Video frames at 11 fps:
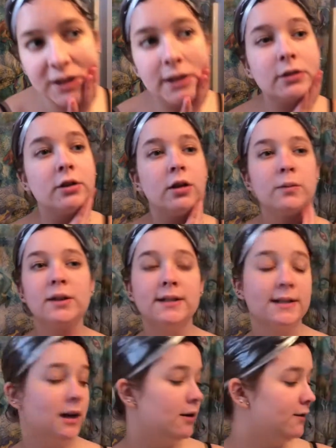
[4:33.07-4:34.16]
I don't know, I'm really
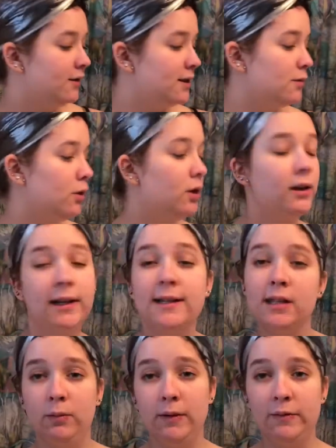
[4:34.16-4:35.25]
scared. If it doesn't work, like I
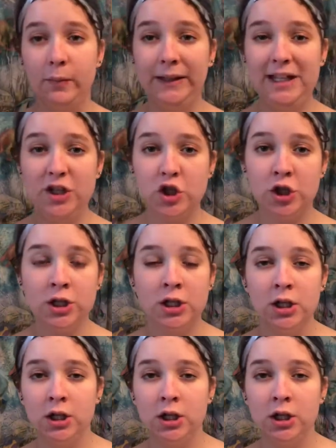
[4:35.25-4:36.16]
said, we have the bleach.